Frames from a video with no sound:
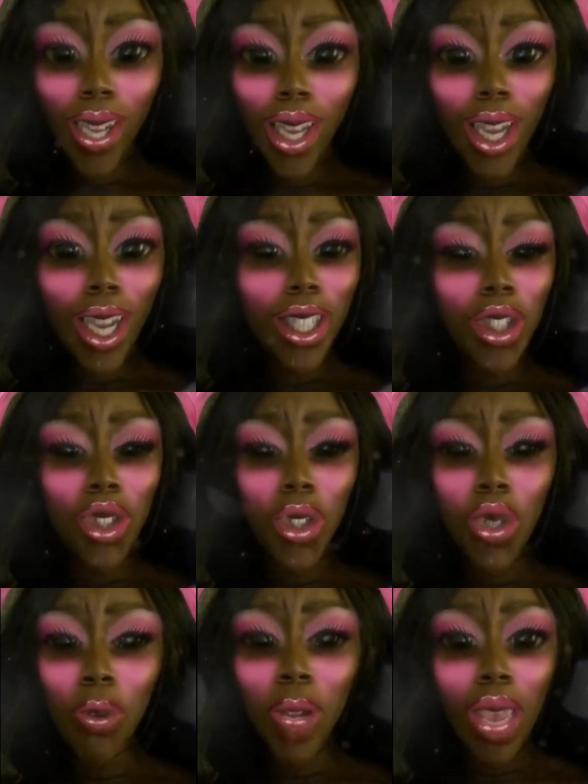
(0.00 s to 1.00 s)
And just chew
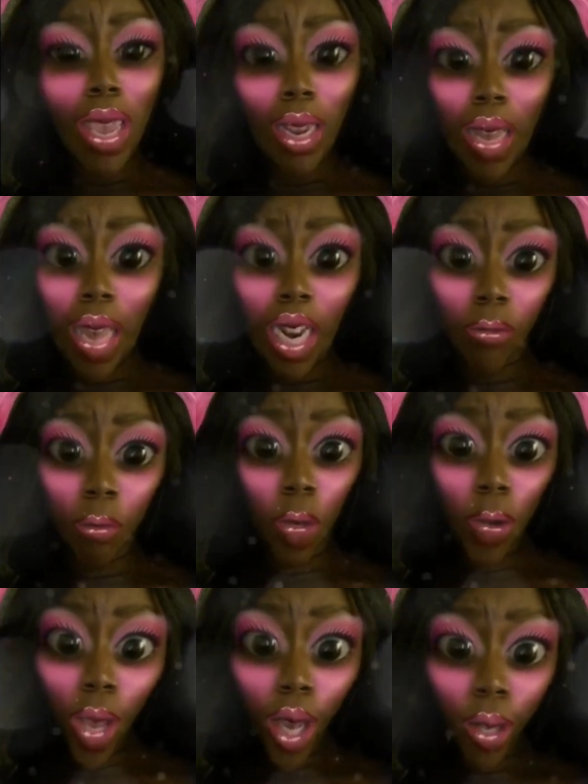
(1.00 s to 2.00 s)
the hell out of them,
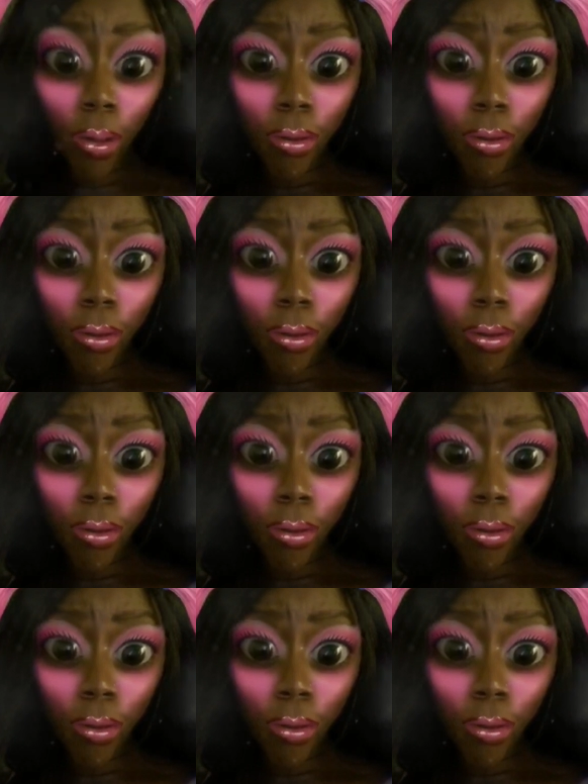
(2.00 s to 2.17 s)
okay?